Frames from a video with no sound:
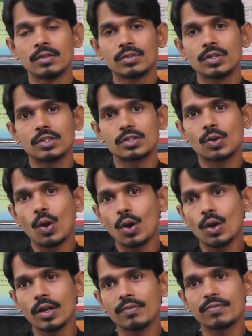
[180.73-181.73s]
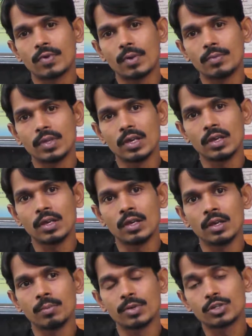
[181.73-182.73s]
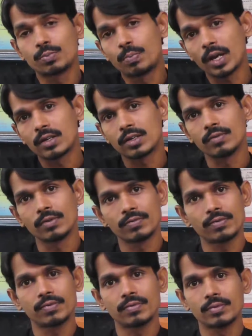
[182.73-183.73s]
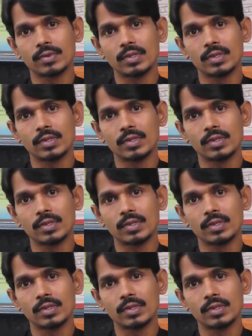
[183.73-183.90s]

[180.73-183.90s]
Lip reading: So it's not only from the perspective of